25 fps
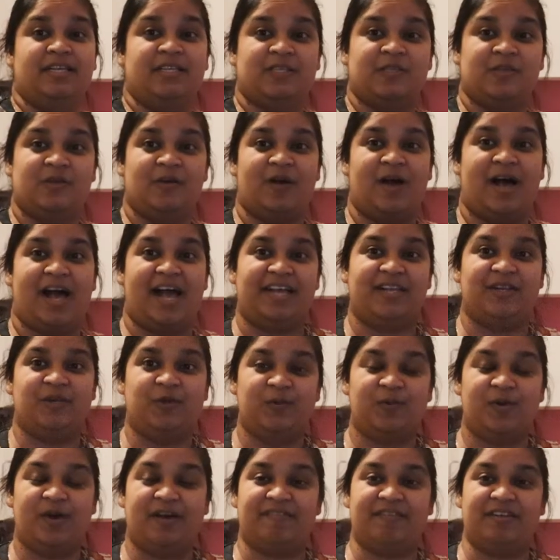So I
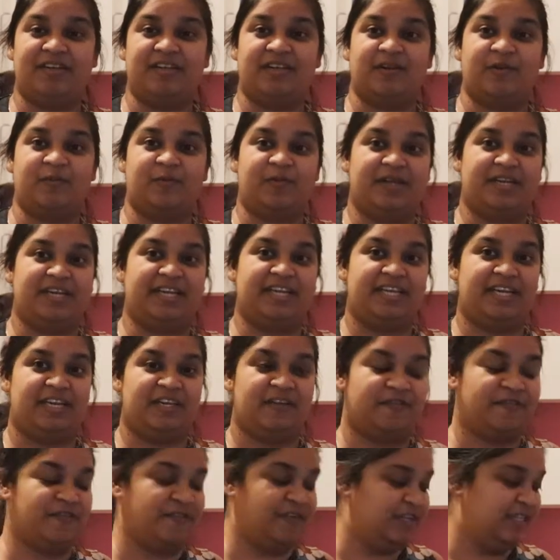do have another one in
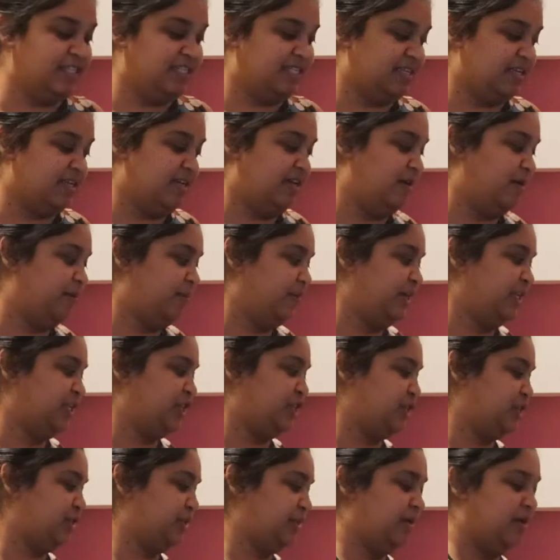the freezer,
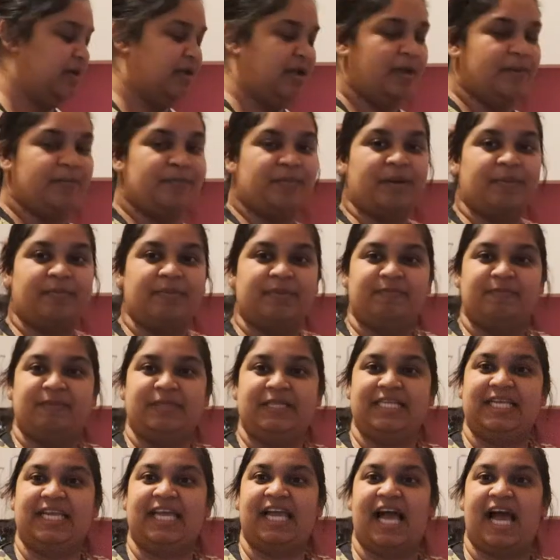which
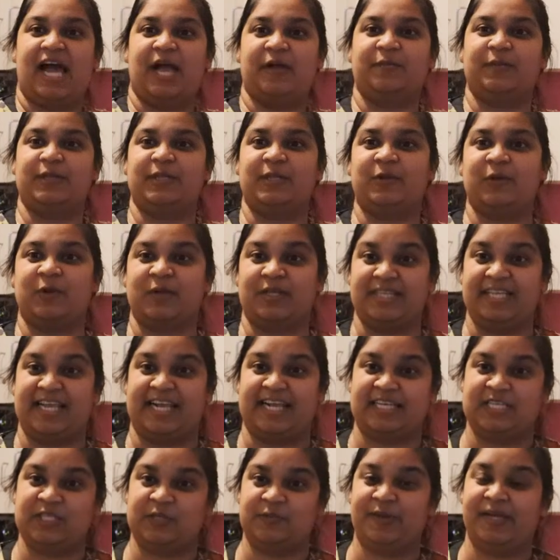probably I will cook
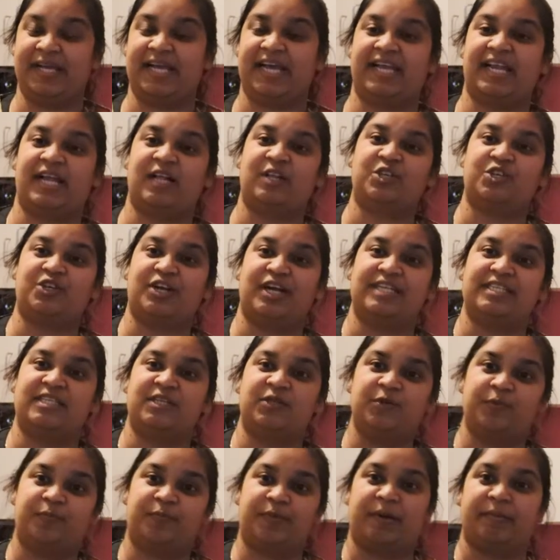next week, and I'll try
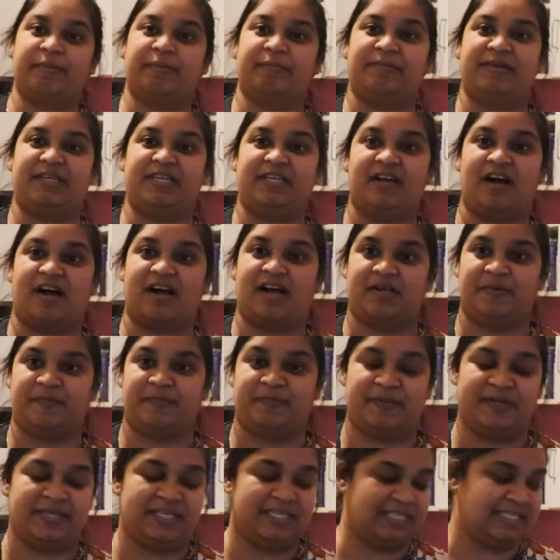to do probably duck
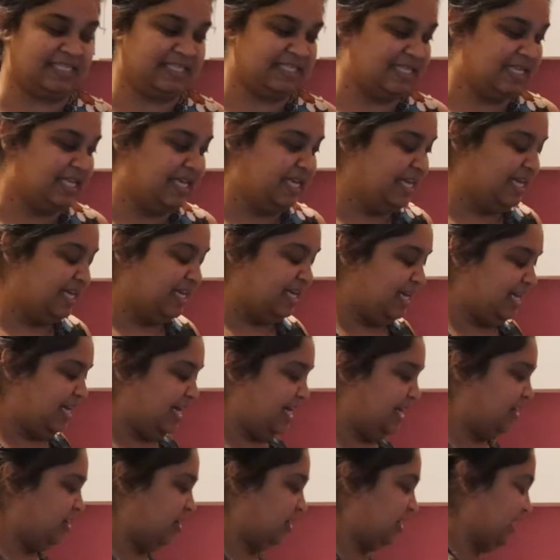and peas
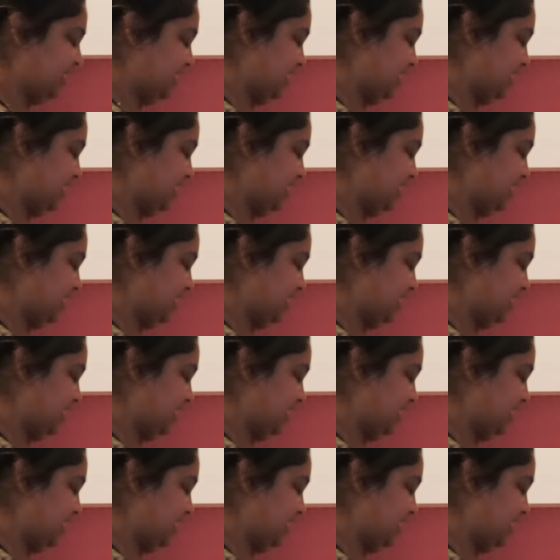another